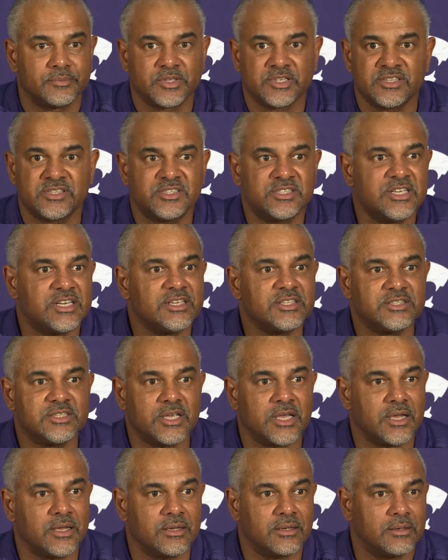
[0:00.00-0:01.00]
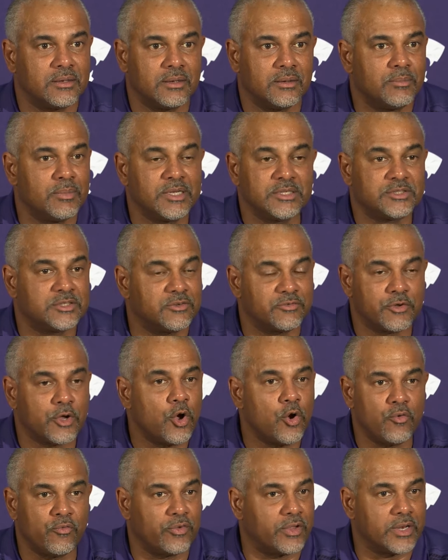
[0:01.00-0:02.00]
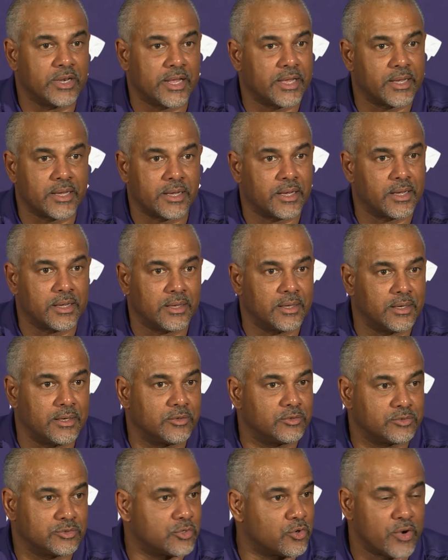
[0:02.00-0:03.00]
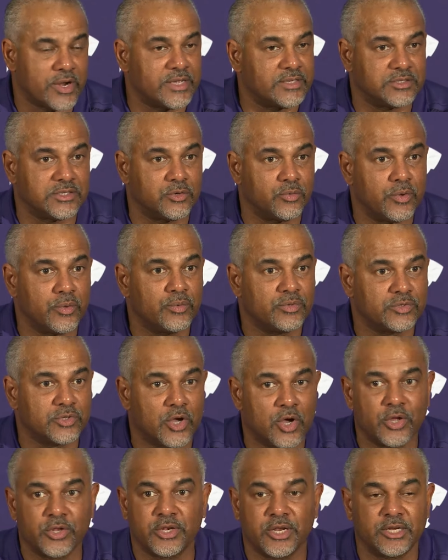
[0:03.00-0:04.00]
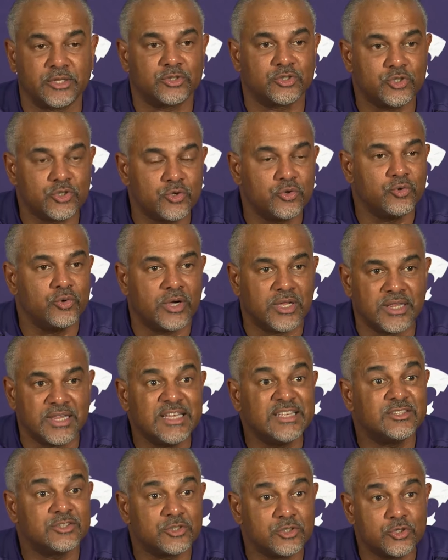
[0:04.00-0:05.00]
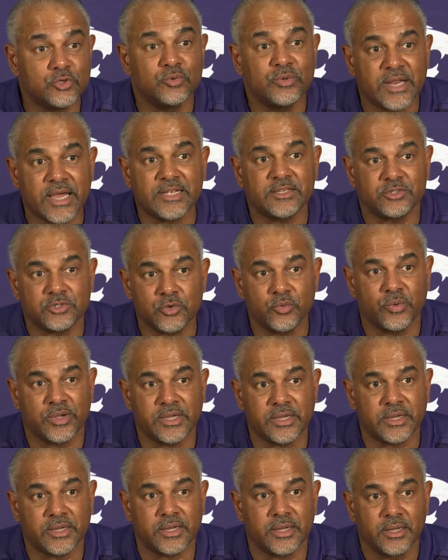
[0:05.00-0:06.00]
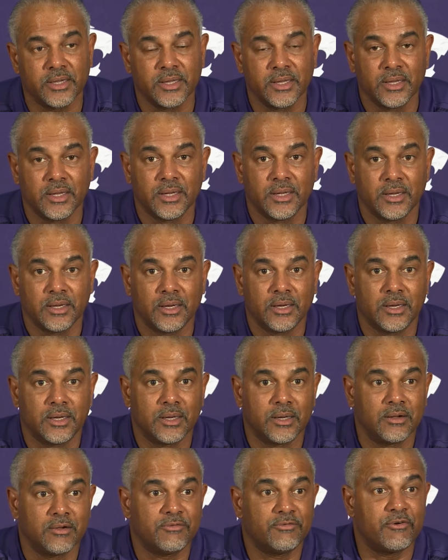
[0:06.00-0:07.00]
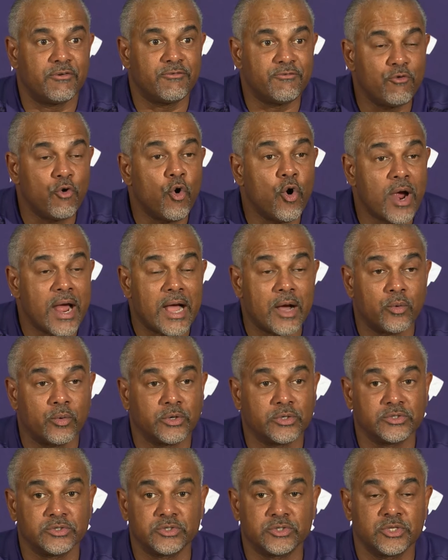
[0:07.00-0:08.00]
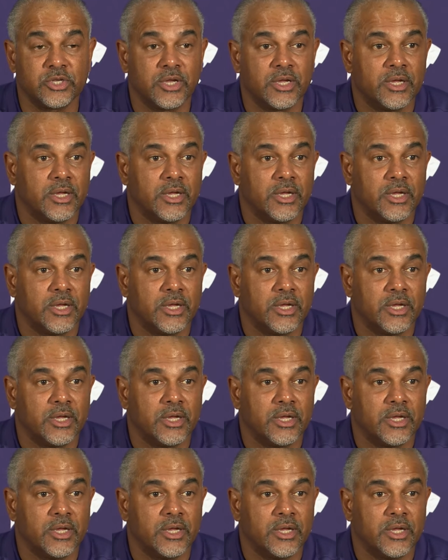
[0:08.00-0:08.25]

six to months of COVID. Like uh, it was crazy. We was on there two, at least two nights a week, uh, for four hours,